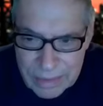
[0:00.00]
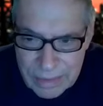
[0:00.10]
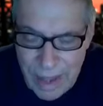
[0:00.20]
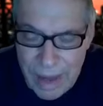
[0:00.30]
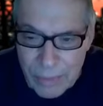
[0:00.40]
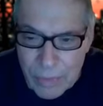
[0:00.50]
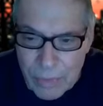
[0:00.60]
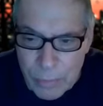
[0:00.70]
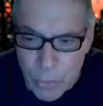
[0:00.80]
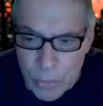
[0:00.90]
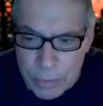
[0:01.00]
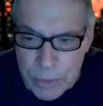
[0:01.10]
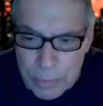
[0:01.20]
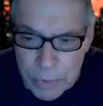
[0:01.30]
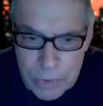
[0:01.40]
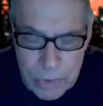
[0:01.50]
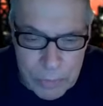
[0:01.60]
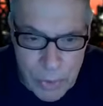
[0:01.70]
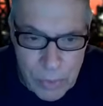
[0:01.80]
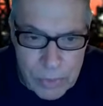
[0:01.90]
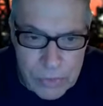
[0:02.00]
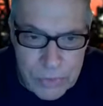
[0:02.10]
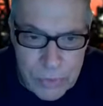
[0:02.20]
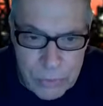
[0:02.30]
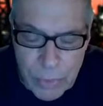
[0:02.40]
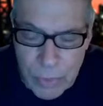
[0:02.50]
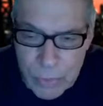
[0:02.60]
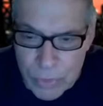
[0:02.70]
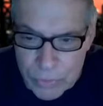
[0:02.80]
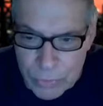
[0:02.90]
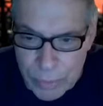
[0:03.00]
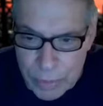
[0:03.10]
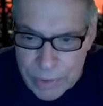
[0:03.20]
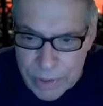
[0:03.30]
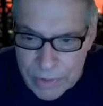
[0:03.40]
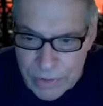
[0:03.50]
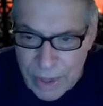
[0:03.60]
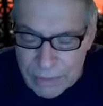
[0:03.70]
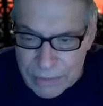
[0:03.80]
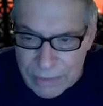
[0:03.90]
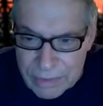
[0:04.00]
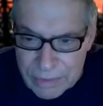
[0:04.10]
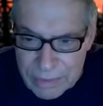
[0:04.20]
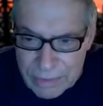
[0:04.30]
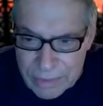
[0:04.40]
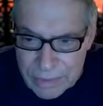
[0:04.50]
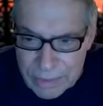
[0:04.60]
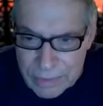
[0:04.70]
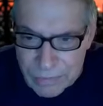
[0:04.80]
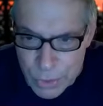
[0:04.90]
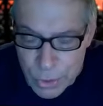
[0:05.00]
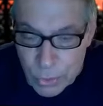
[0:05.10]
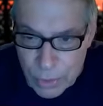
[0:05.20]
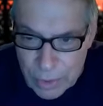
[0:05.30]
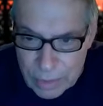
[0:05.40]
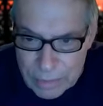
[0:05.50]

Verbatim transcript: That would have brought people to the polls to throw those Republicans out, for sure.